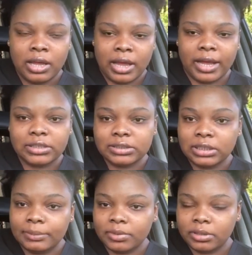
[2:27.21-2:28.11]
I just
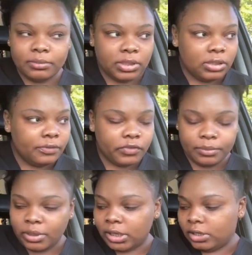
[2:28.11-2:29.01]
keep them in the front
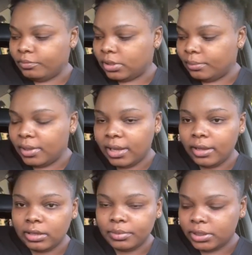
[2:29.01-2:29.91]
pocket of my
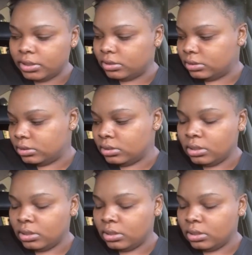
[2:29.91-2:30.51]
bag because